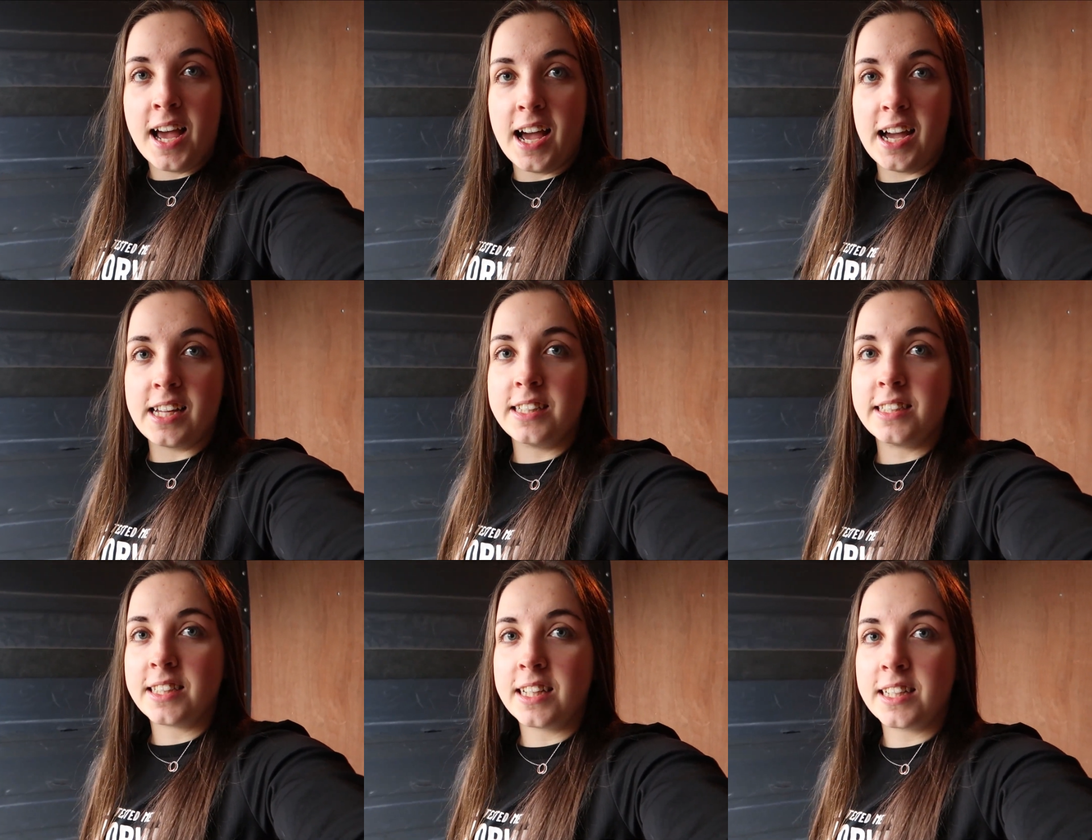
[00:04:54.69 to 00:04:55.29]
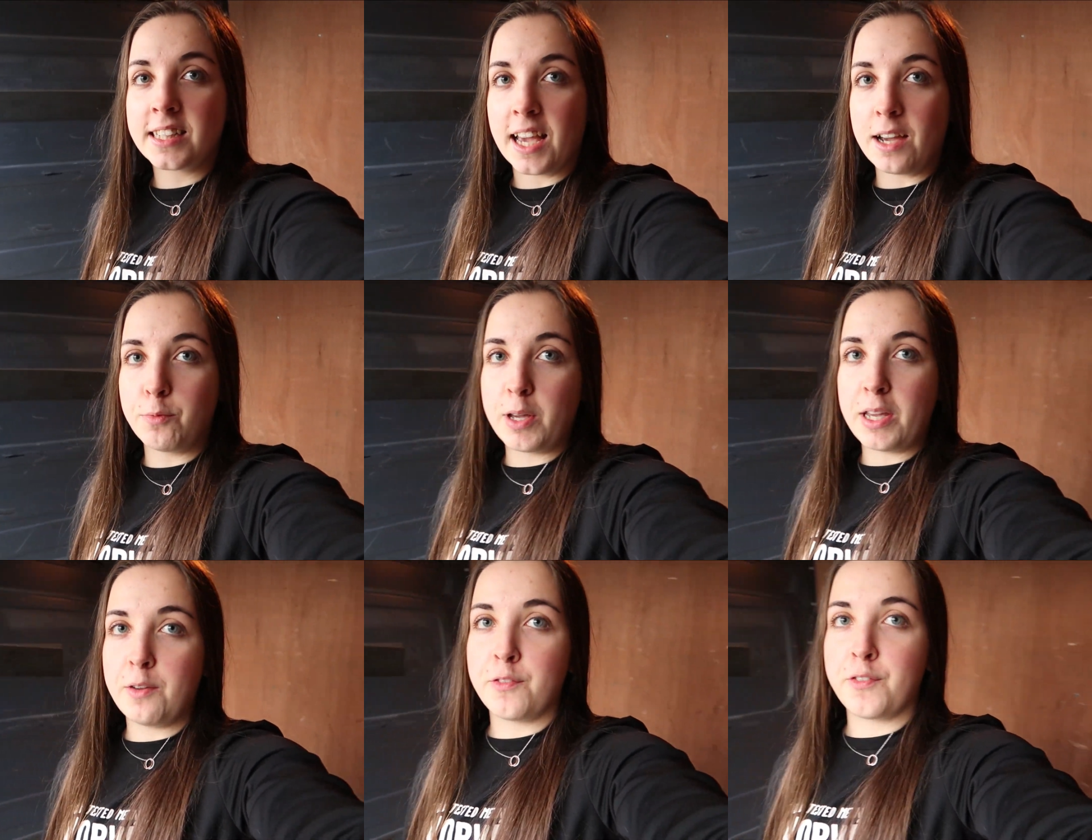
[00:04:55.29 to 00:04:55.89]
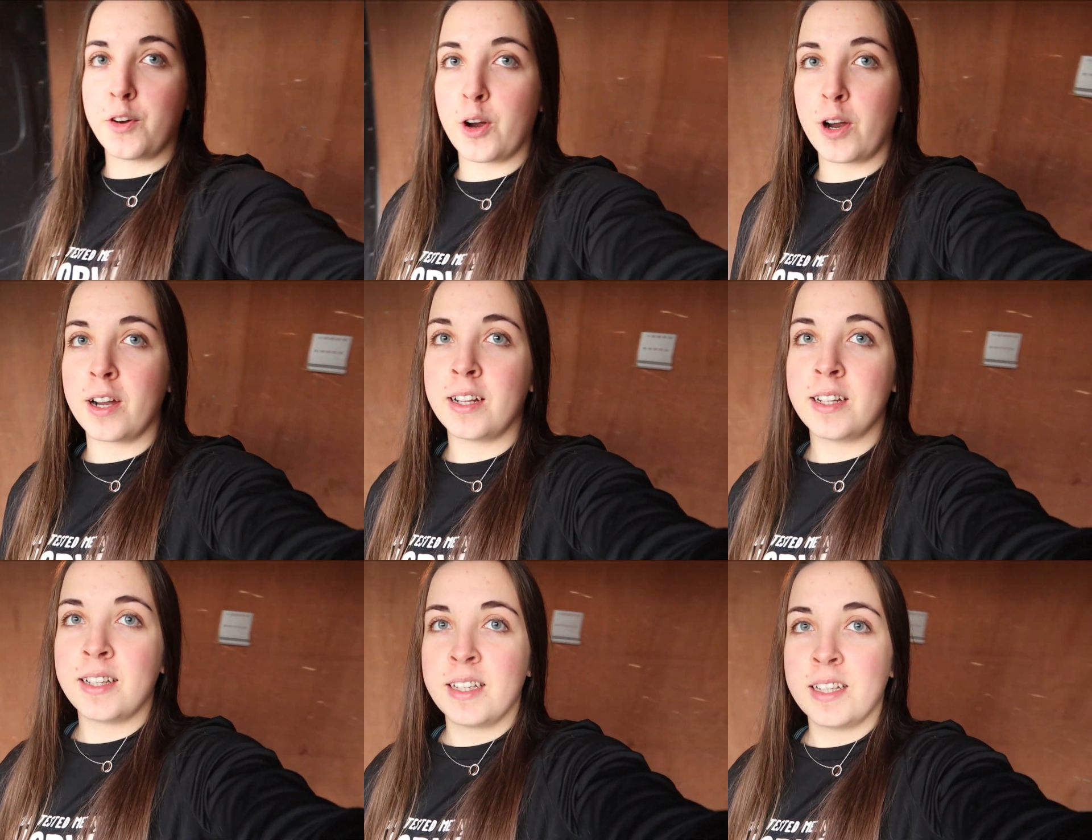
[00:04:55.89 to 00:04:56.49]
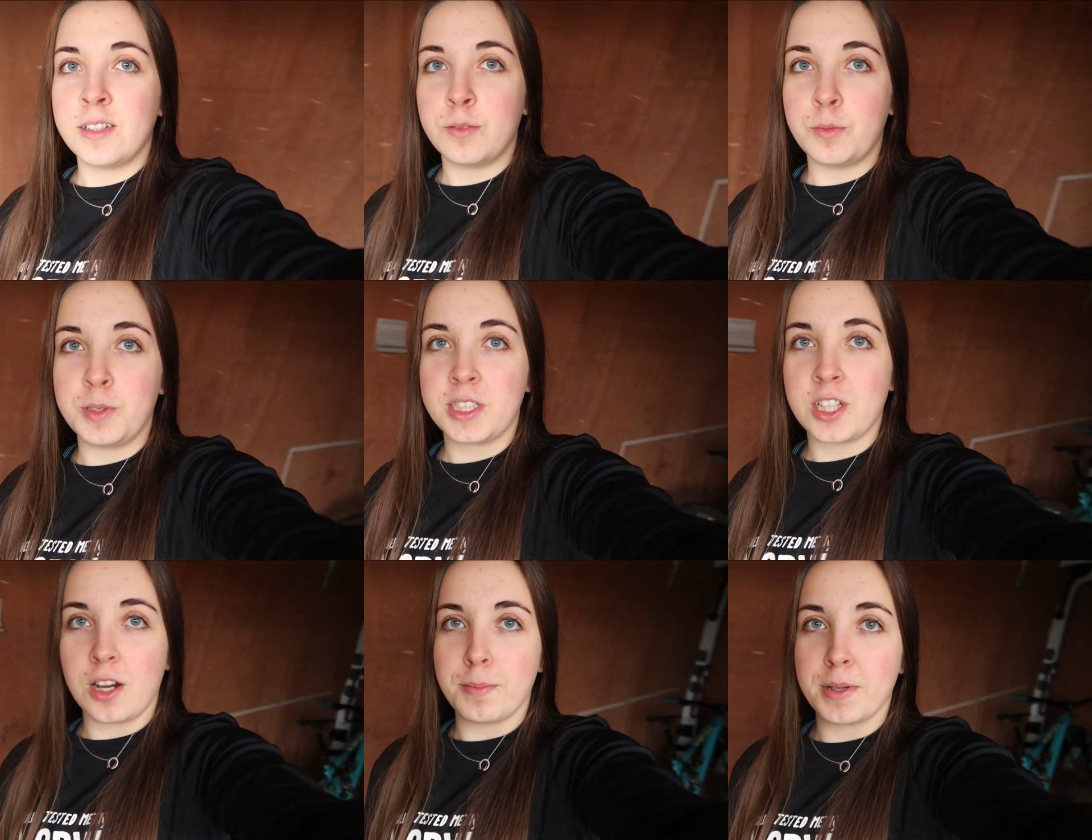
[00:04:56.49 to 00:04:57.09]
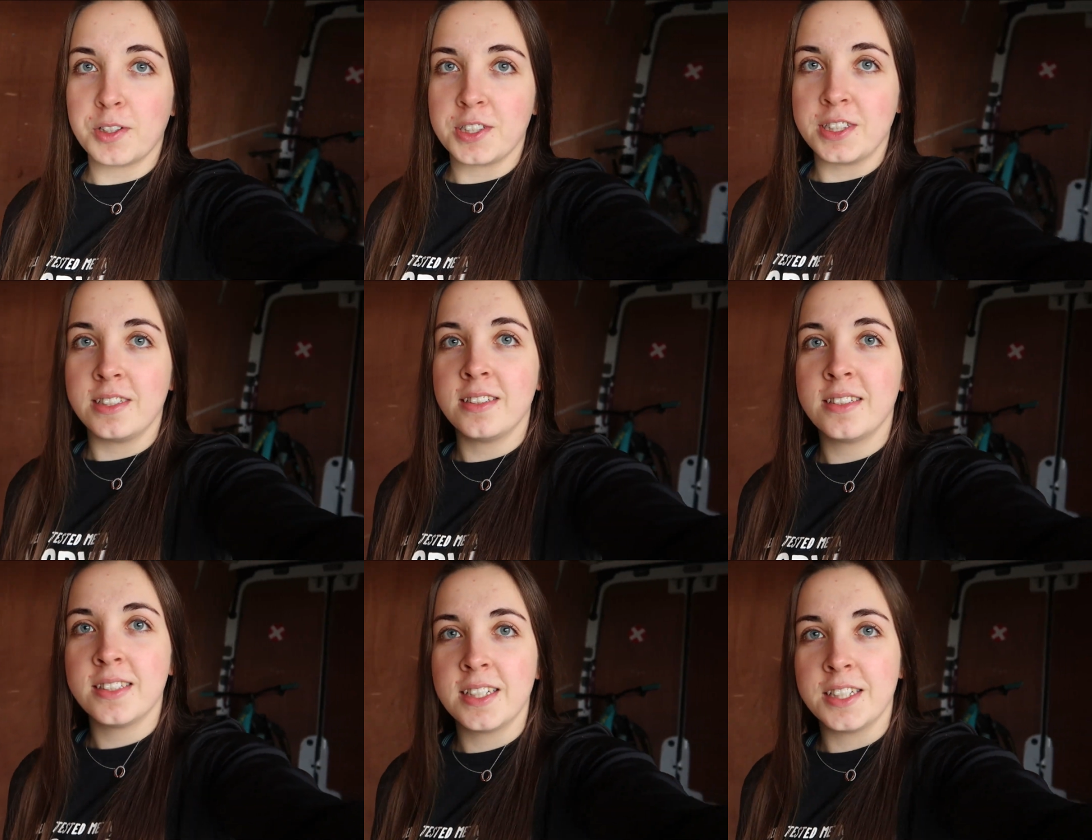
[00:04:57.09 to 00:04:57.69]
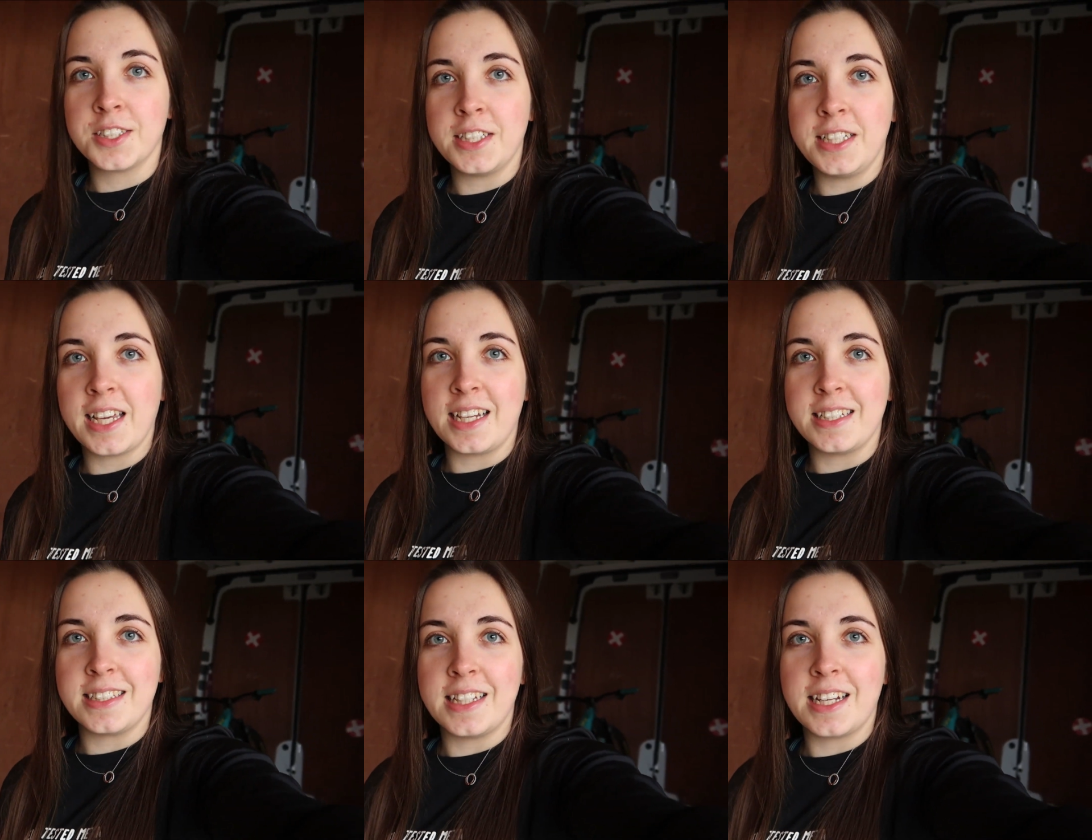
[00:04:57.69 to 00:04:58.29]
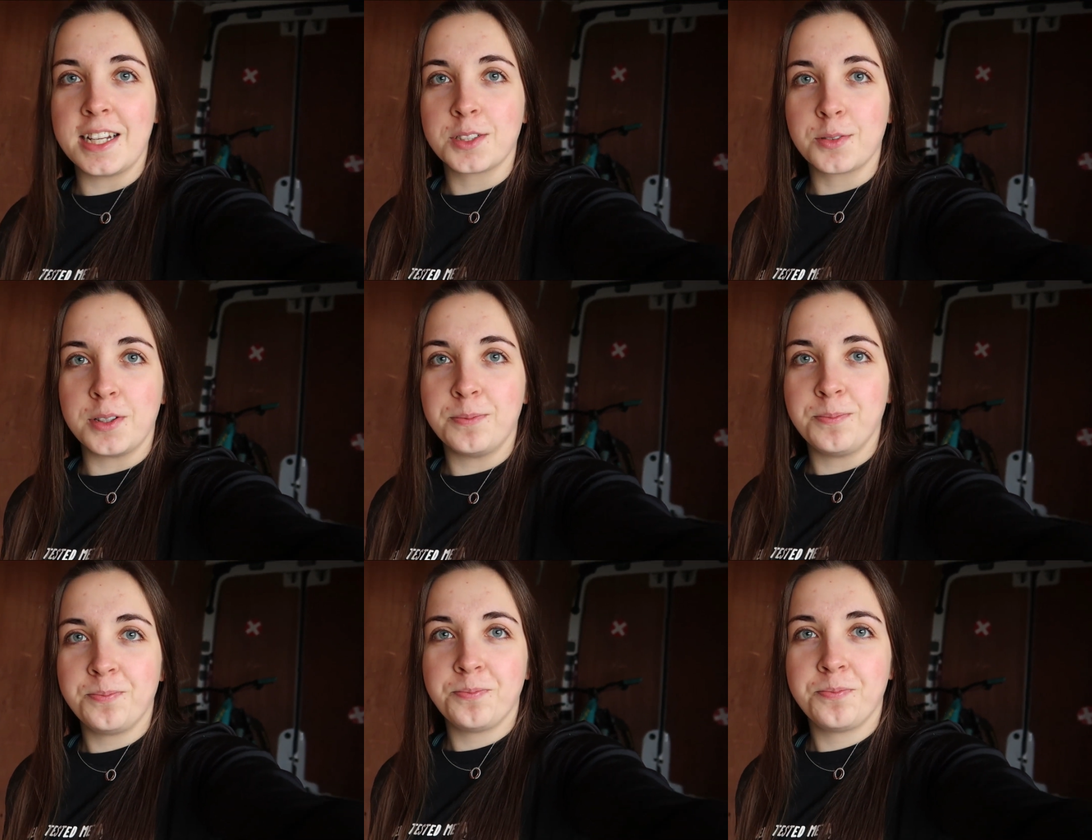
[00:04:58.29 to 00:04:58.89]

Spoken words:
and can't wait for when we start building. See you guys in the next one.